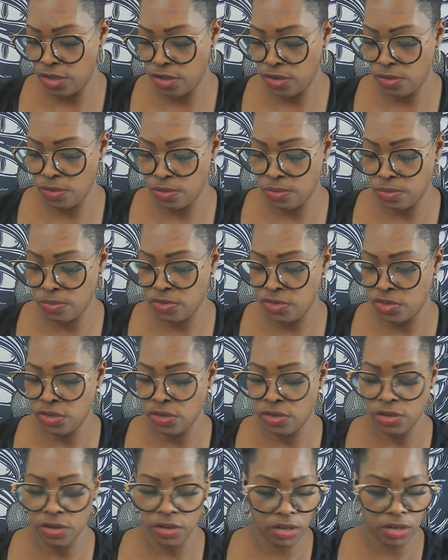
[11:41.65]
you
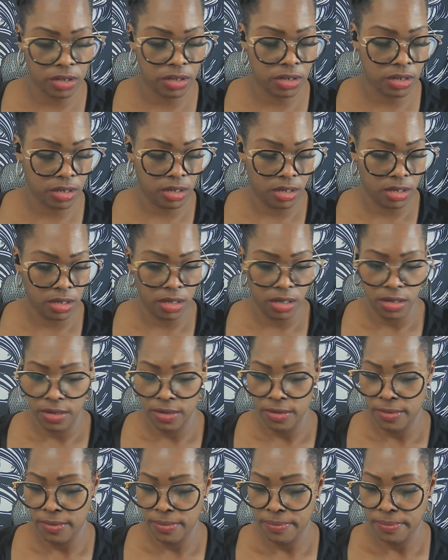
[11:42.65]
took
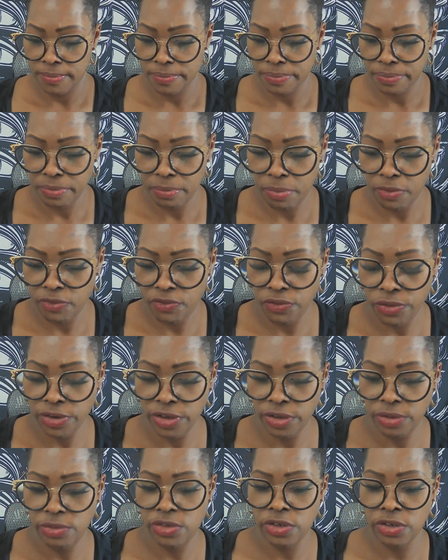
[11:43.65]
before
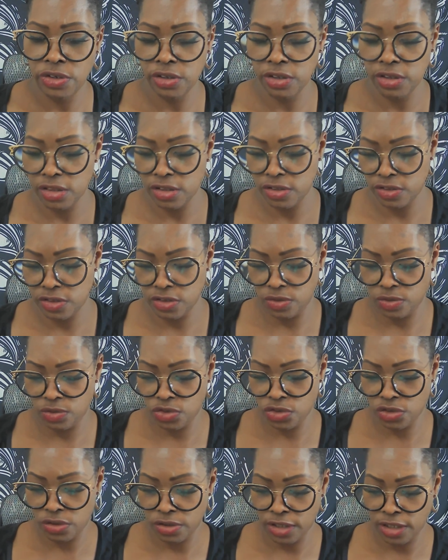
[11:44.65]
you took this new
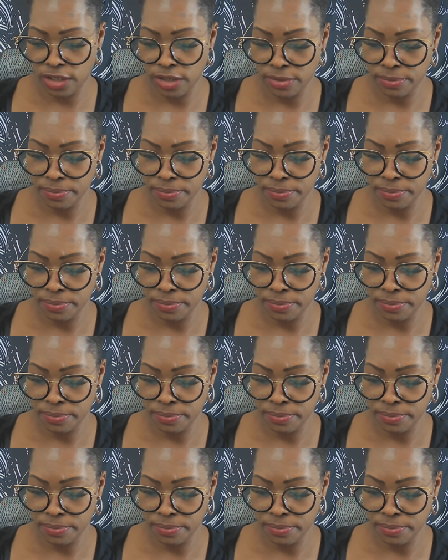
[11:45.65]
journey.